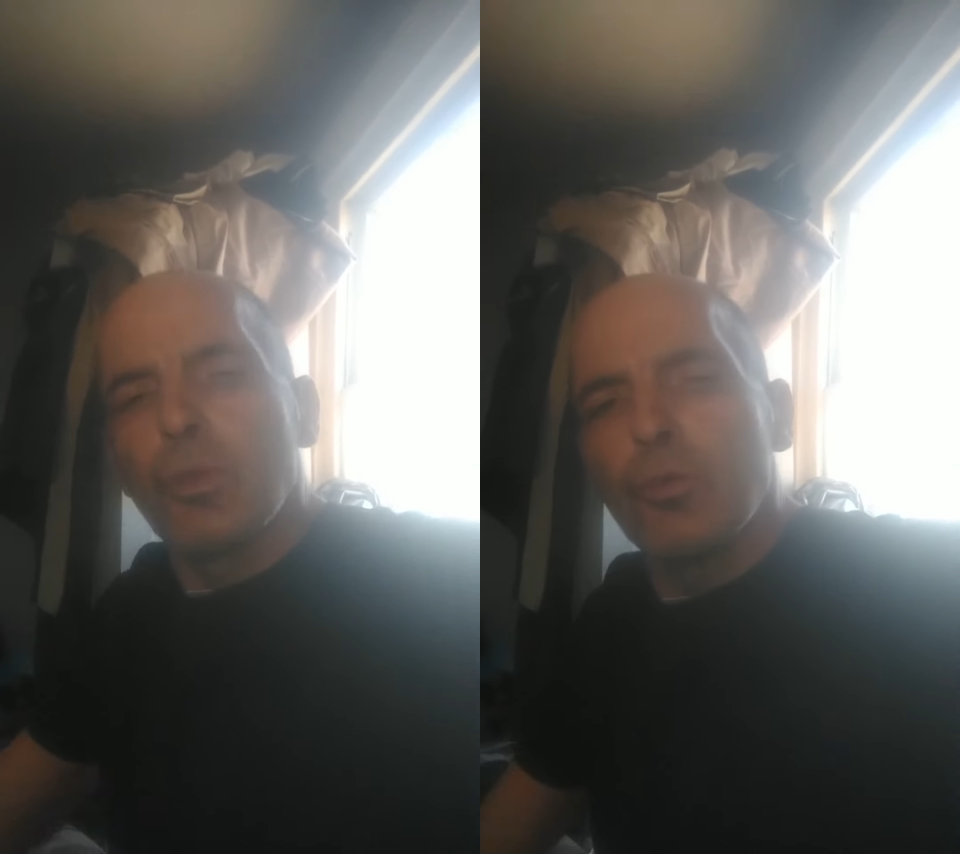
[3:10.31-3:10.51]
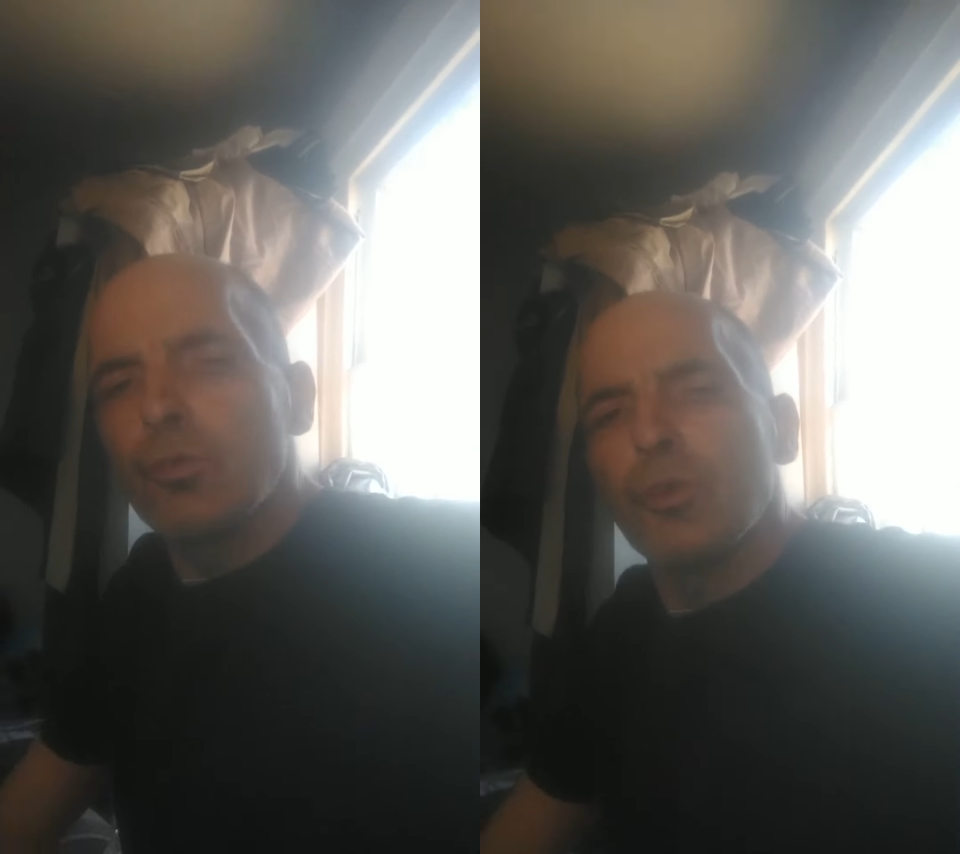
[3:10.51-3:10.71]

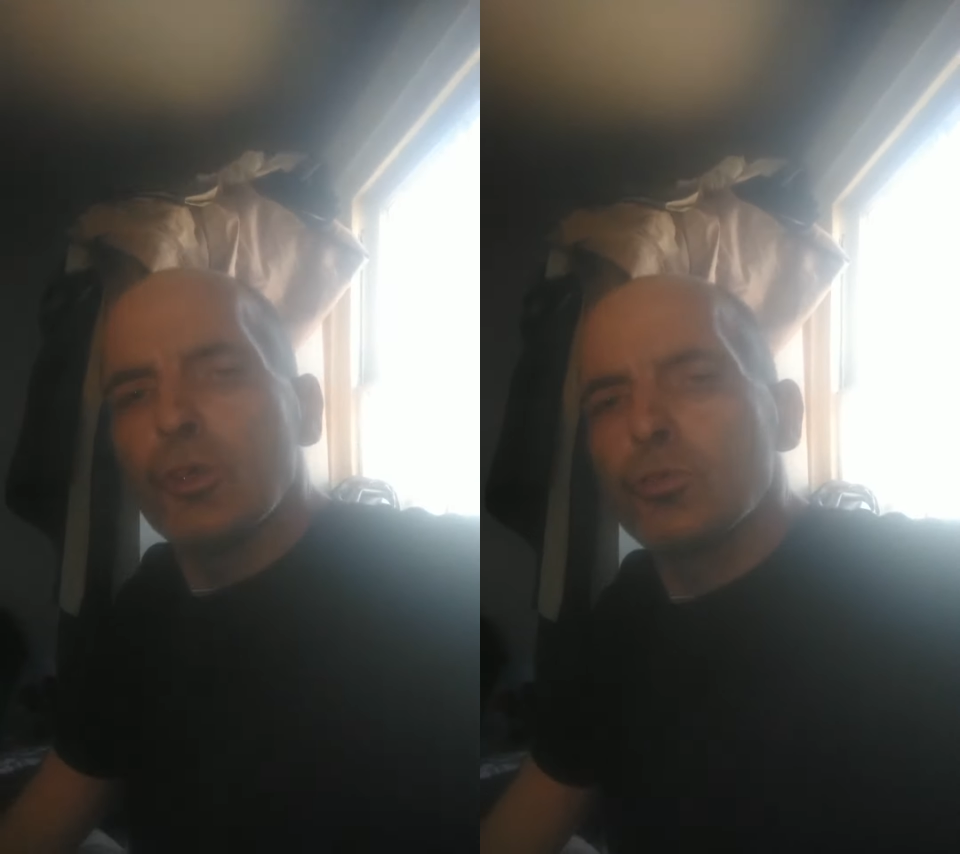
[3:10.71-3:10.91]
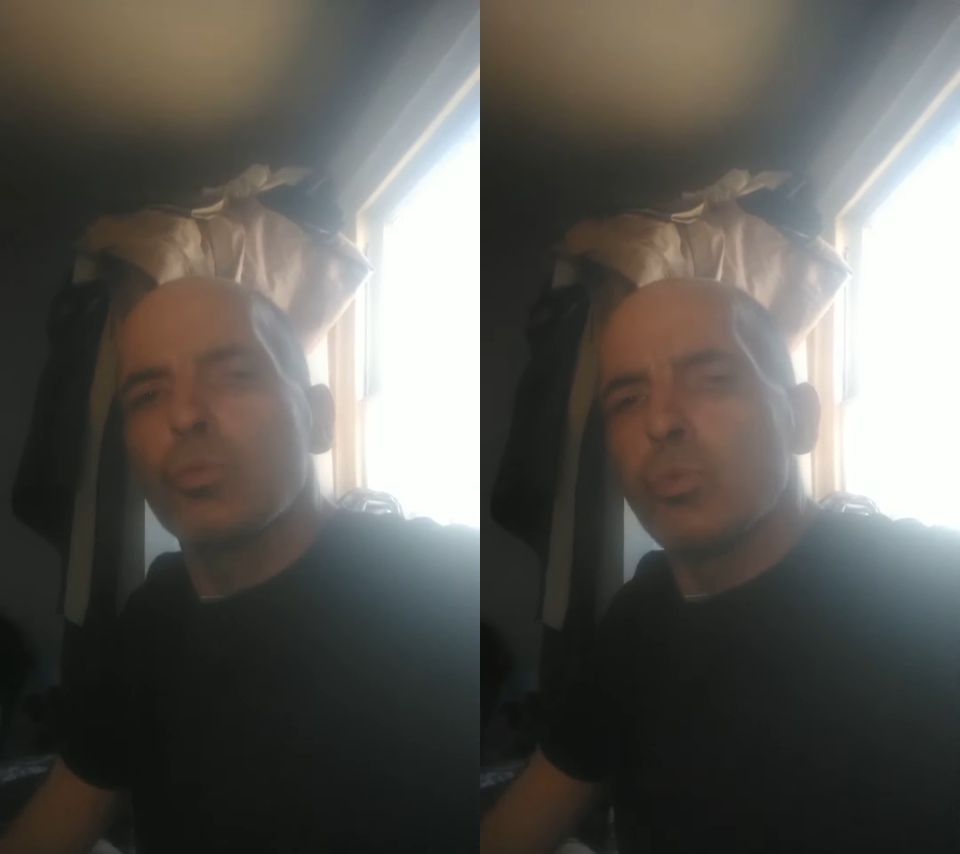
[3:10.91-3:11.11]

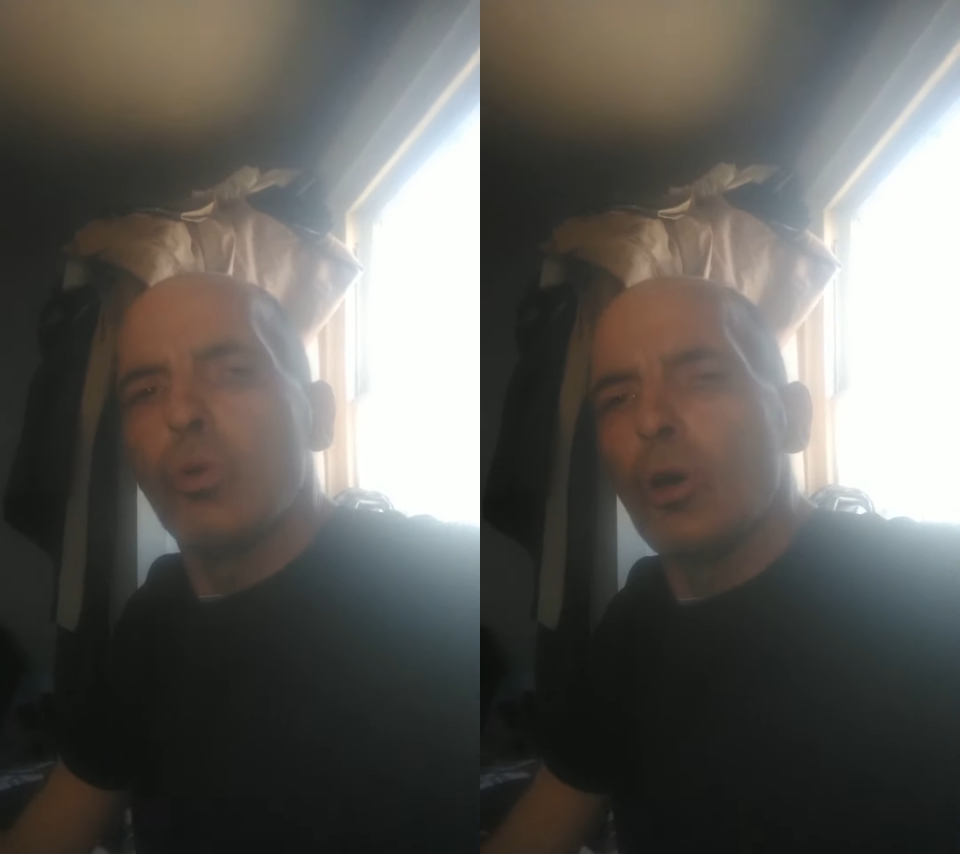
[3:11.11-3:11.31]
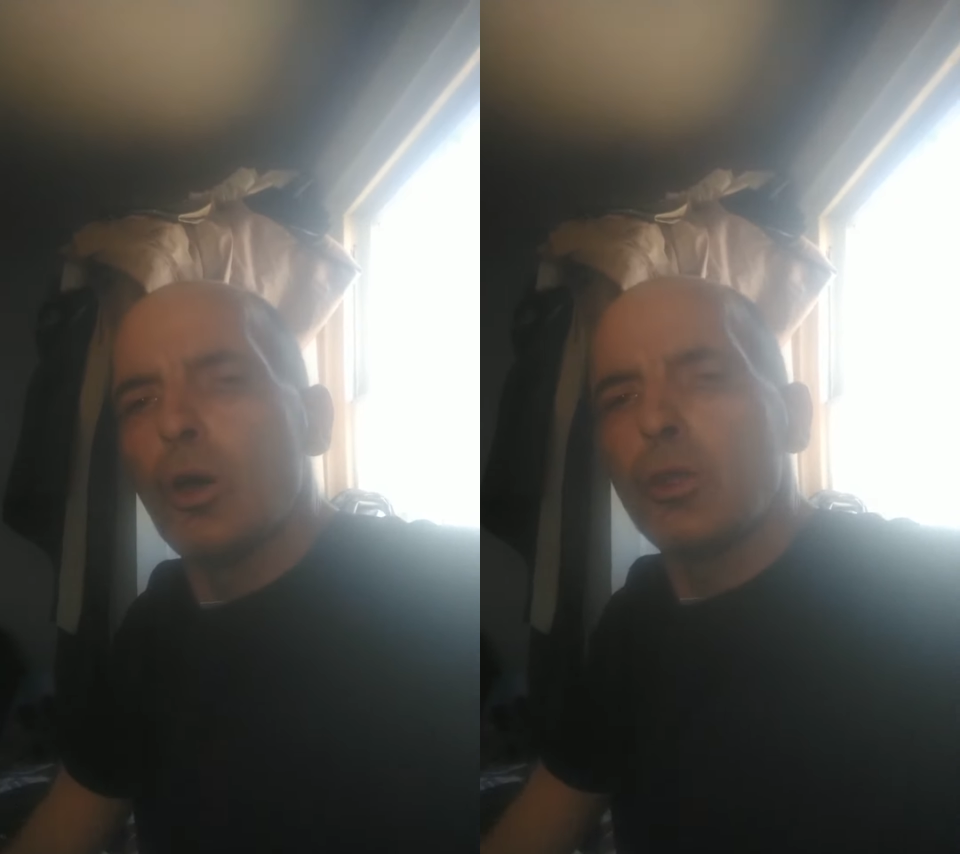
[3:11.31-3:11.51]
fish,
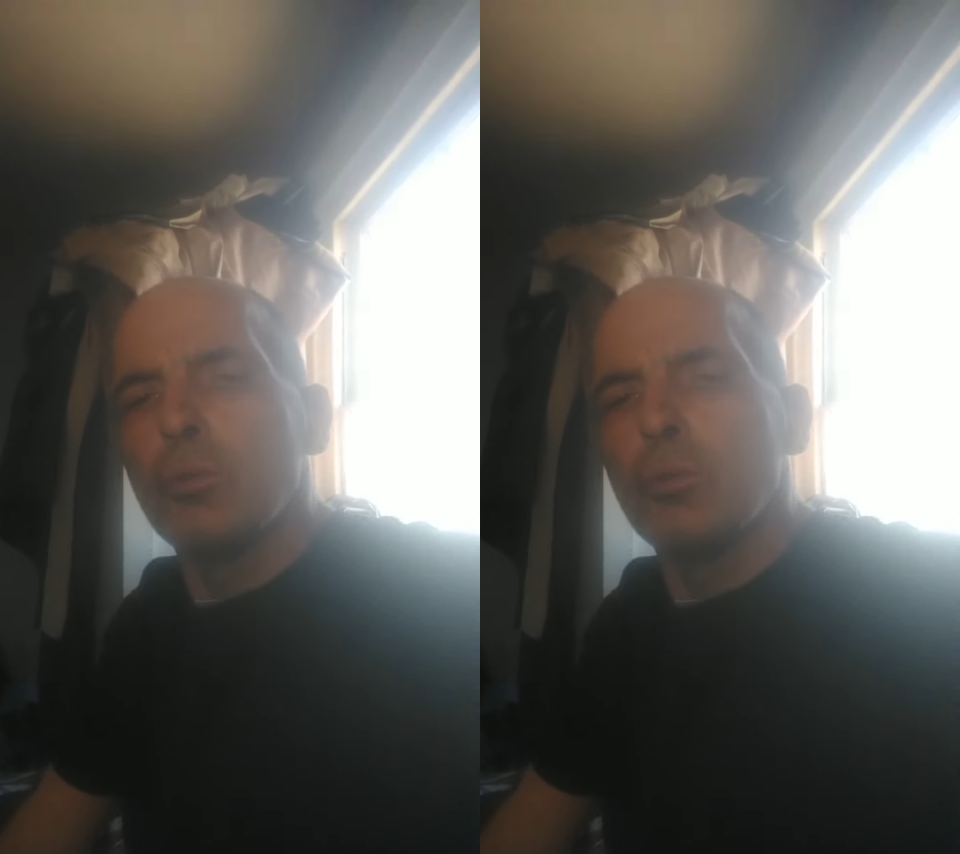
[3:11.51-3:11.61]
wine,